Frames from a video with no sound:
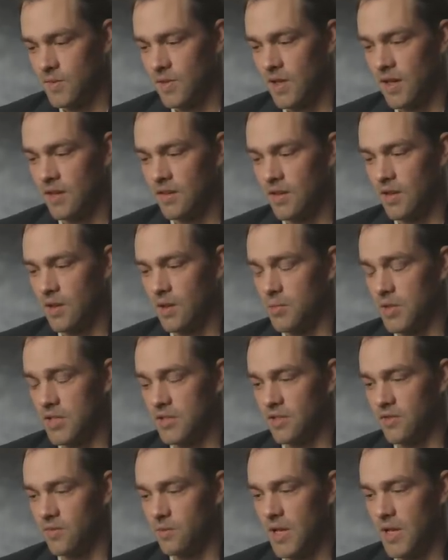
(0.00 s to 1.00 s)
Kind of thinking to
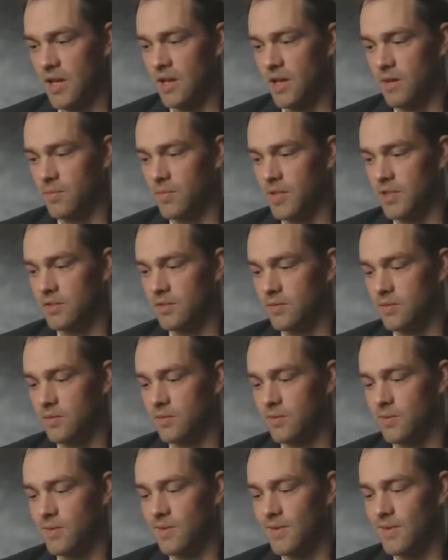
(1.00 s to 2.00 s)
myself, man, I must
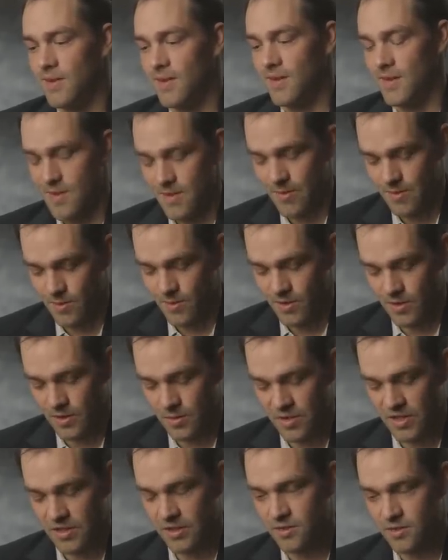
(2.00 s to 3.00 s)
really
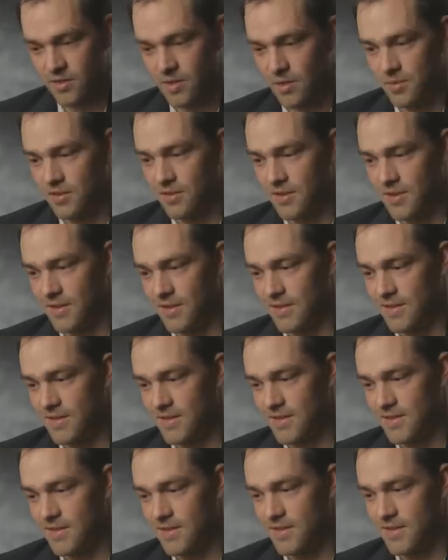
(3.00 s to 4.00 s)
be in trouble, because
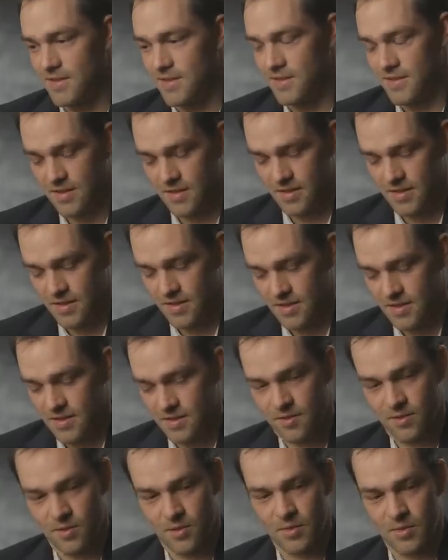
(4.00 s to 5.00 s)

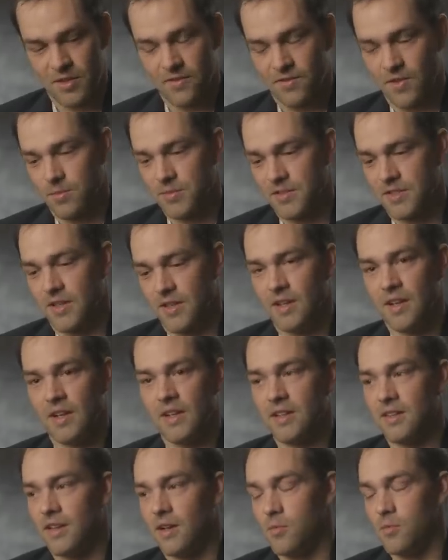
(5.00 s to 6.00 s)
normally if I'm seeing
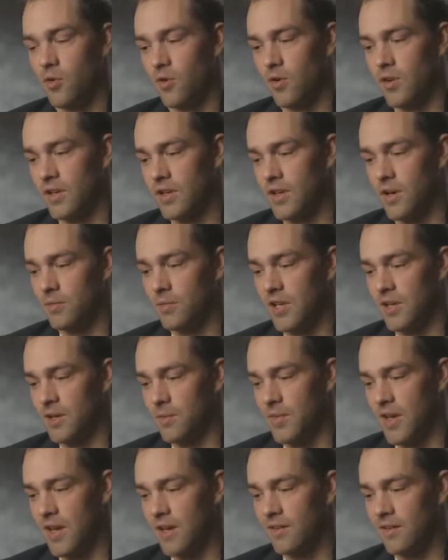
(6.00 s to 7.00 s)
anything more in a company
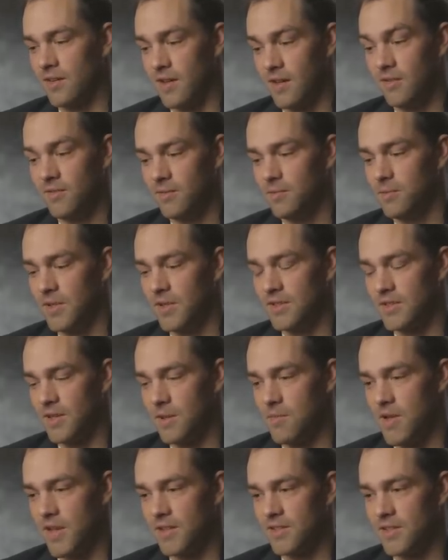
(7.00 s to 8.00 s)
commander, that means I
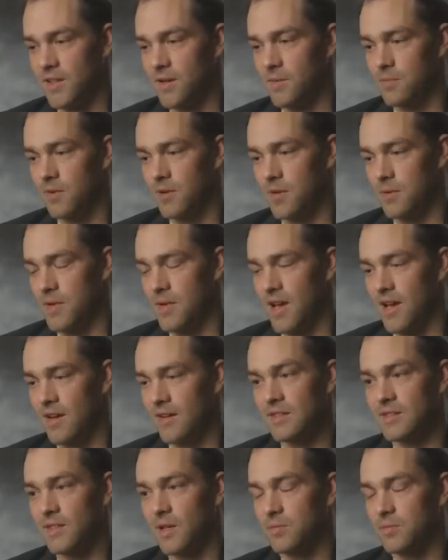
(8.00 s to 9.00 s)
messed up pretty bad
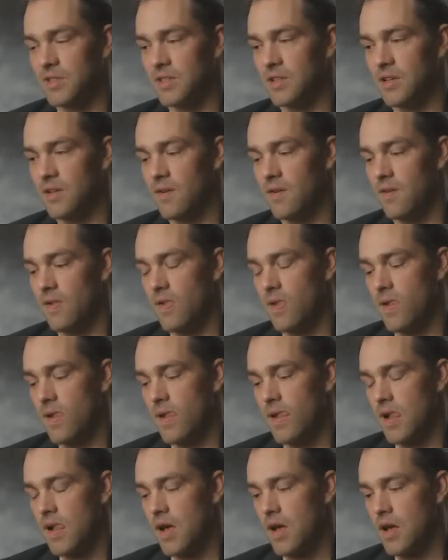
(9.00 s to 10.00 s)
or something.
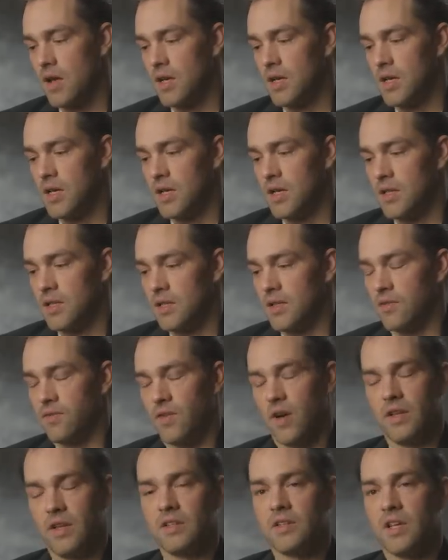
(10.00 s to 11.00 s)
They
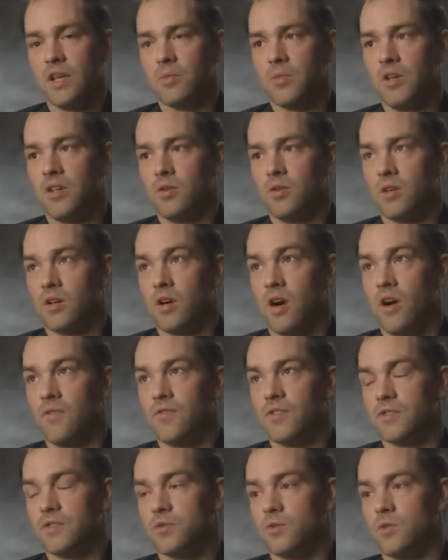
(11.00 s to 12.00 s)
finally take me into a
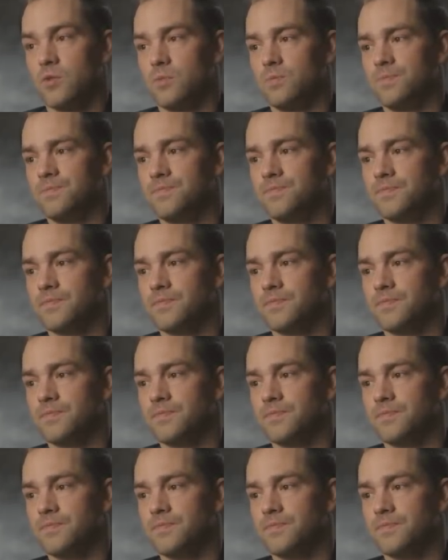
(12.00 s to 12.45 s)
conference room.